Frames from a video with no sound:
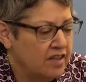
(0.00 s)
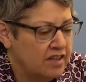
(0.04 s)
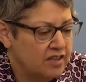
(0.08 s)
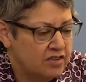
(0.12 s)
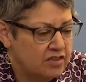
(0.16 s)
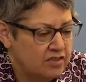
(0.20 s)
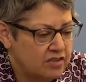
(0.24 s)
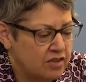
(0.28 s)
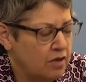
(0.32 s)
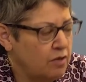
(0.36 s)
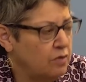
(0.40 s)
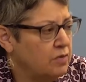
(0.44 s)

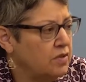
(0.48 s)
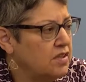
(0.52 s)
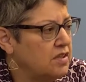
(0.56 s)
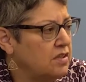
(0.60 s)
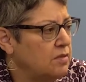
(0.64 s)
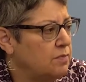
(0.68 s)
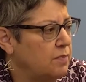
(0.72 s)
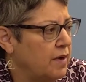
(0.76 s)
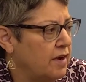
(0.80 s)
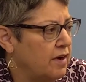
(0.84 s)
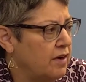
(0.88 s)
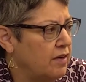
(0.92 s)
So
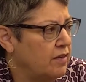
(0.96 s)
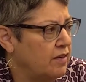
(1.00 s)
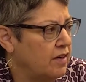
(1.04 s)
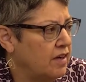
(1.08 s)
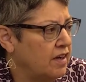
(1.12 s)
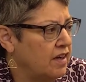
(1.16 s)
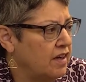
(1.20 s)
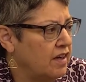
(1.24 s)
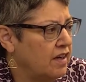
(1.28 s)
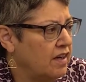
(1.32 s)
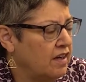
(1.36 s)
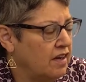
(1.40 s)

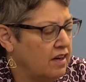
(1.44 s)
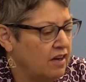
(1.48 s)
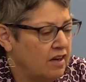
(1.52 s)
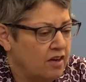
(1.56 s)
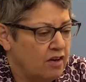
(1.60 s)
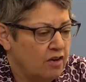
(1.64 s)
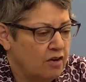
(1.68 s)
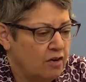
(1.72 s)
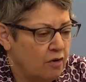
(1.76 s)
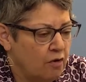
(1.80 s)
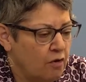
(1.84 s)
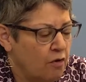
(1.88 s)
inspiring,
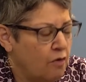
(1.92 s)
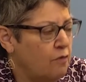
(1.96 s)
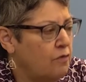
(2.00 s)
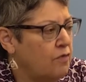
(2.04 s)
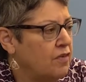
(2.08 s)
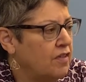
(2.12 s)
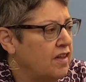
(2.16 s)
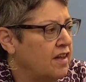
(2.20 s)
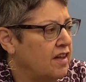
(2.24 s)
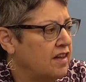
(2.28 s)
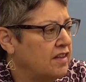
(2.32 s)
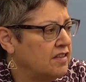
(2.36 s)
your whole
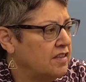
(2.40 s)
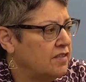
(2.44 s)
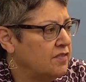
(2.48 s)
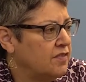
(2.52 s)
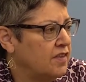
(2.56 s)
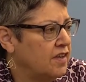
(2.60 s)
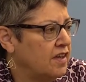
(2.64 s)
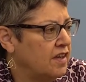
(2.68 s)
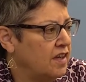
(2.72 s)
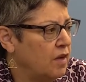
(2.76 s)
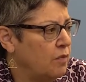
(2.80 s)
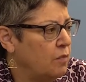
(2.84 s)

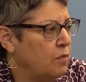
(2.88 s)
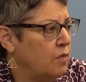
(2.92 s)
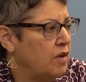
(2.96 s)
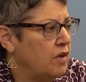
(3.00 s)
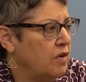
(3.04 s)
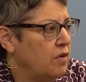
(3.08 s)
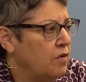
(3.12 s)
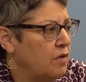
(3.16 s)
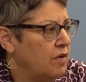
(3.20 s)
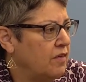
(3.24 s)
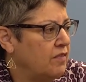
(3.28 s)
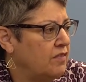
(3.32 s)
philosophy and what
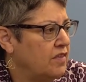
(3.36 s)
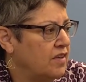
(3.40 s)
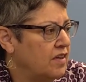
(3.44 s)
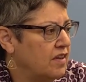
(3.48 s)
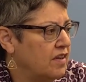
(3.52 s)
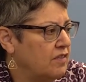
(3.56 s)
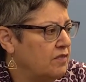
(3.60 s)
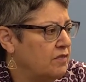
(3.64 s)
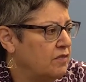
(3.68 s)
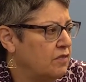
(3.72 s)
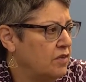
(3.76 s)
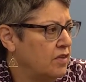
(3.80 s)
you have
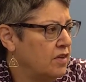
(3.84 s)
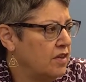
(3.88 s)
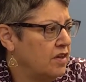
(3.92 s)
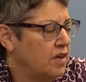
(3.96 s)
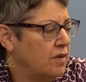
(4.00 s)
done for the